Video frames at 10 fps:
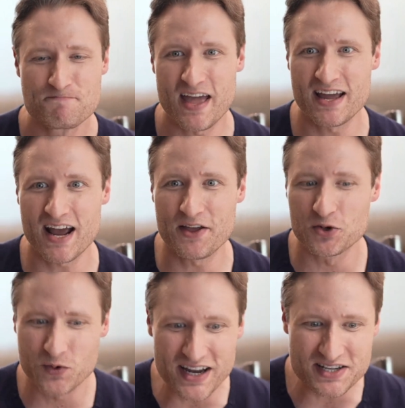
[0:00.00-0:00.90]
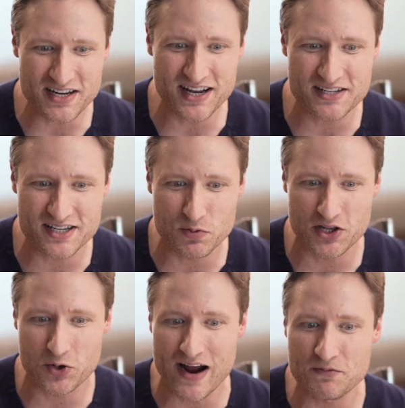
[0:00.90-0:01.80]
And the reason is when
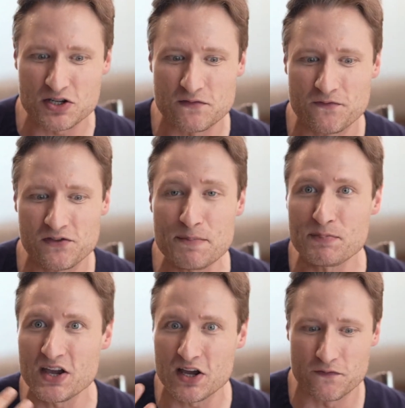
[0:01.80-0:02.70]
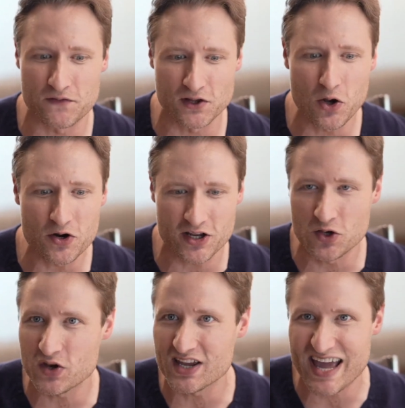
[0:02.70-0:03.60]
the graft is flipping and floating,
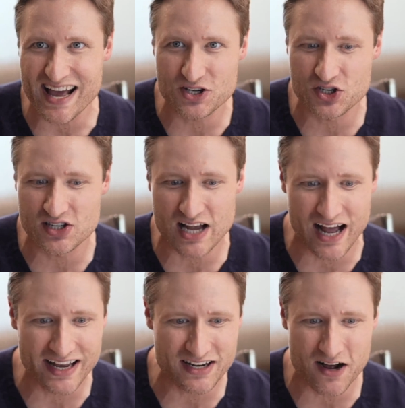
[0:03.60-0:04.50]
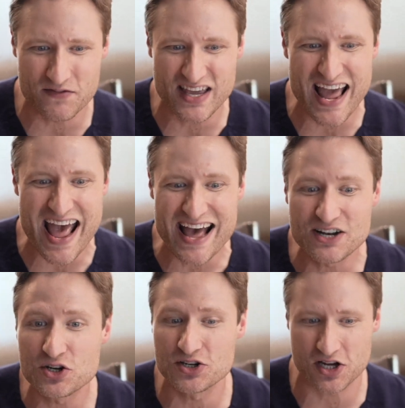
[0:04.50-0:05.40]
you can catch sight of the
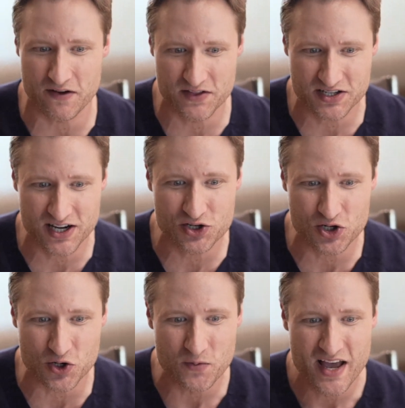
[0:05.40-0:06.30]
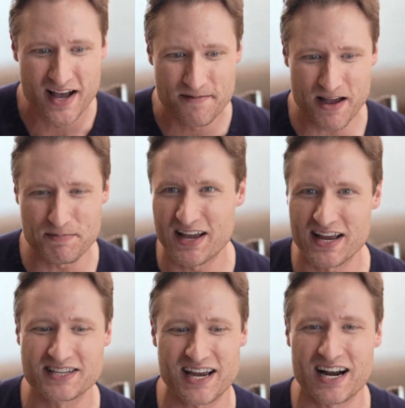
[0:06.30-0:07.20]
edges of the tissue.
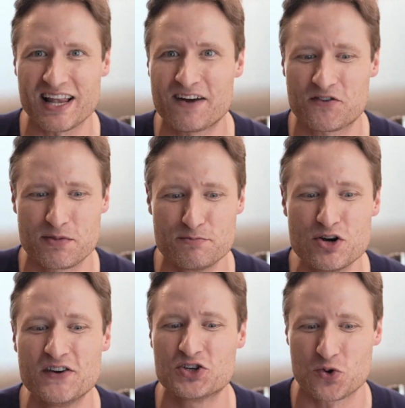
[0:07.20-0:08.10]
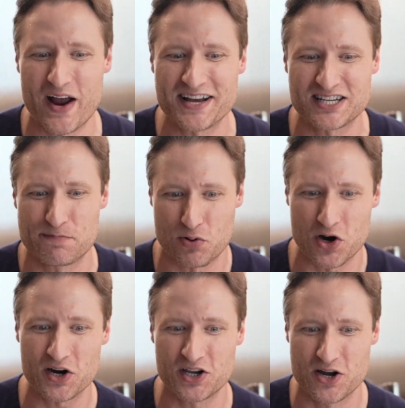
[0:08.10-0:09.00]
It's kind of like from the movie Jurassic
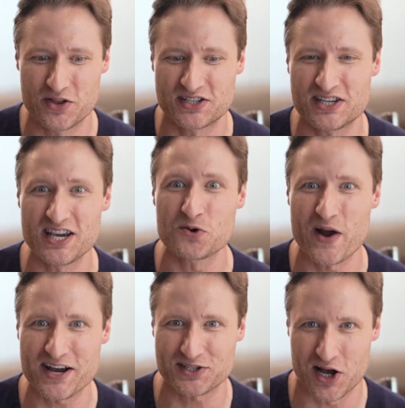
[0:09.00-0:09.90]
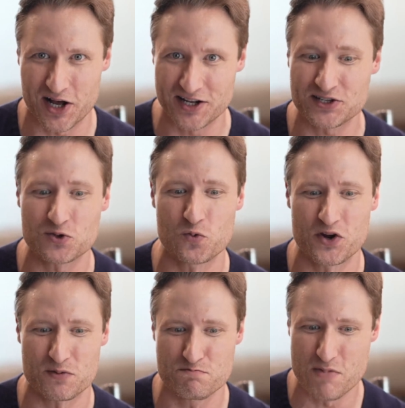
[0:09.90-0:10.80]
Park, you know, the T-Rex hunts
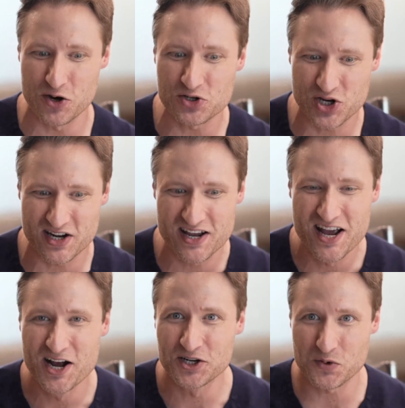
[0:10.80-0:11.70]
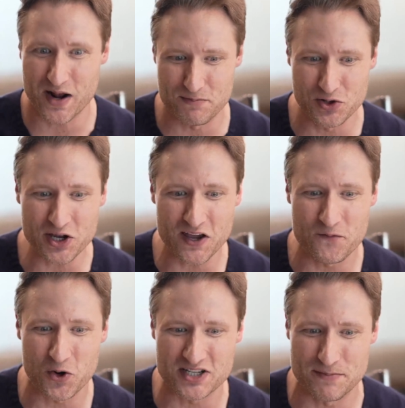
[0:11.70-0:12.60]
with motion. So what I'm looking
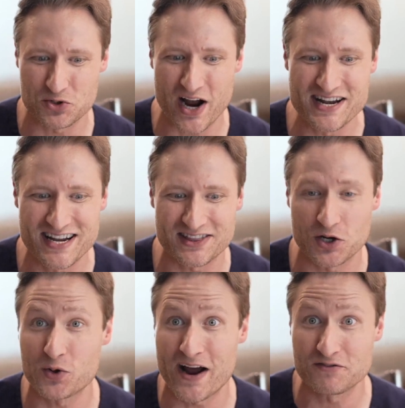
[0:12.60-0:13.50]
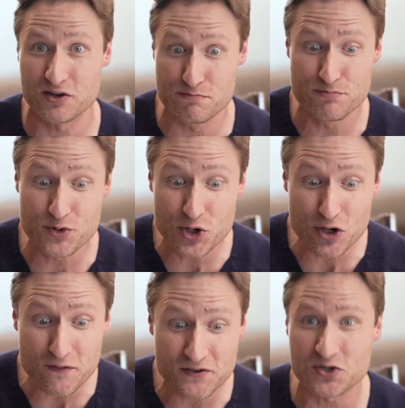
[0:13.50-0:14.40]
for is I'm trying to get the graft to
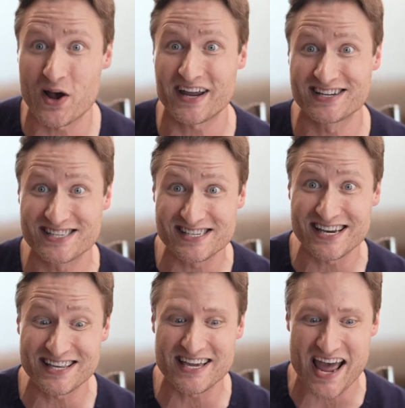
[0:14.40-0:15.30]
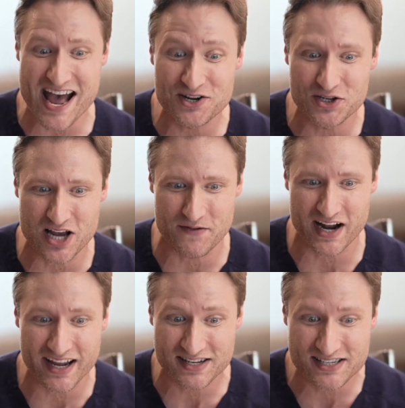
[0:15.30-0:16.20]
move so I can see the edges of it.
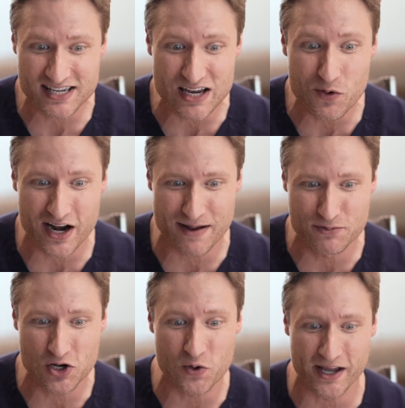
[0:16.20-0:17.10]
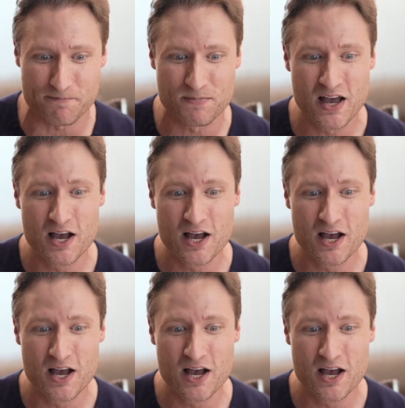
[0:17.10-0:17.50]
I can see what I'm doing.